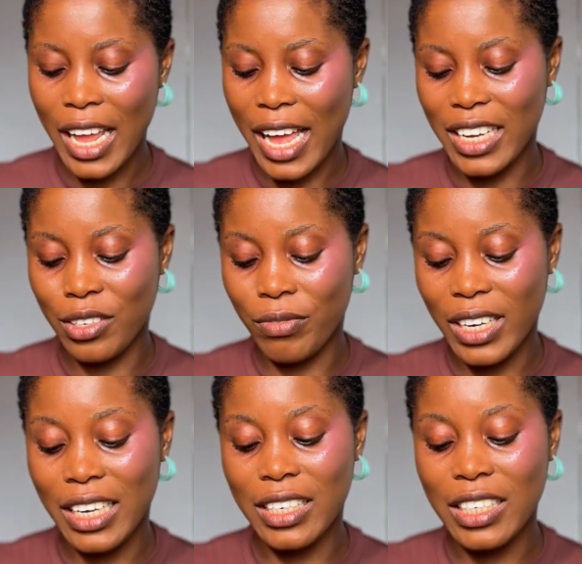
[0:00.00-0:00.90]
and the
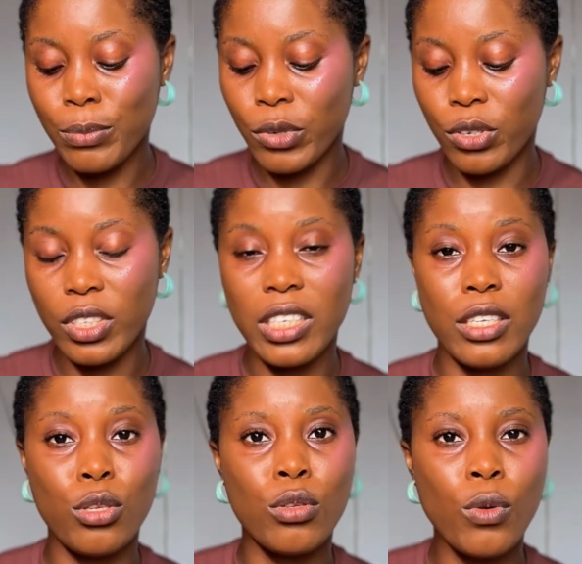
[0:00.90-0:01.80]
fact that this product
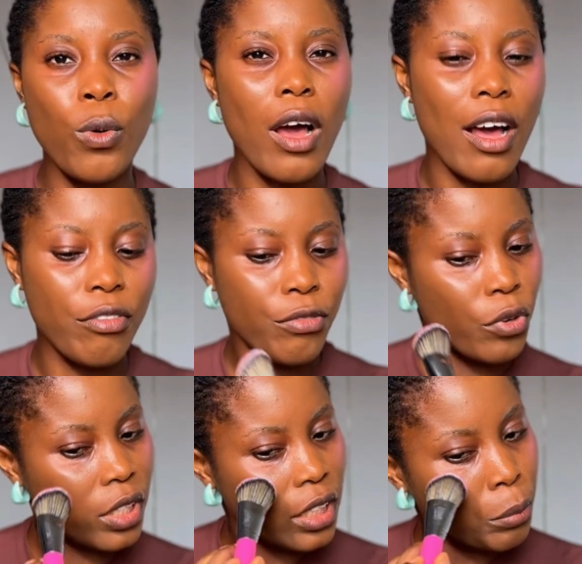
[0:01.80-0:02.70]
is so
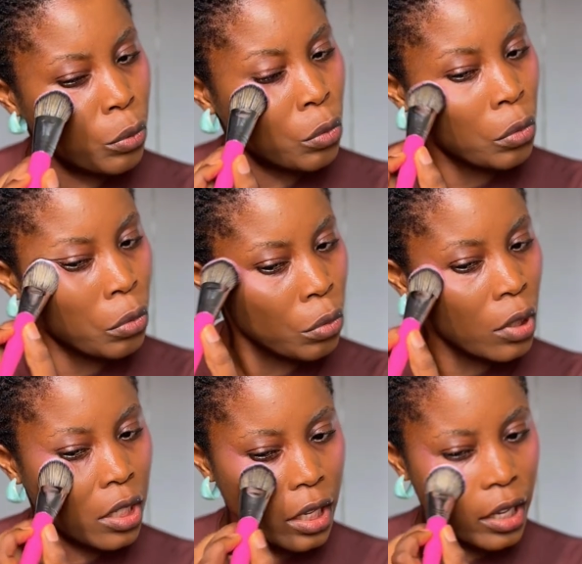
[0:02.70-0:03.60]
affordable.
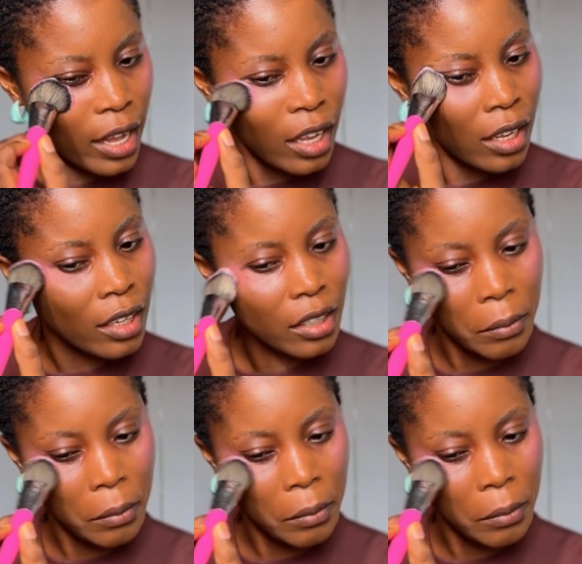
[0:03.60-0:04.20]
Yeah,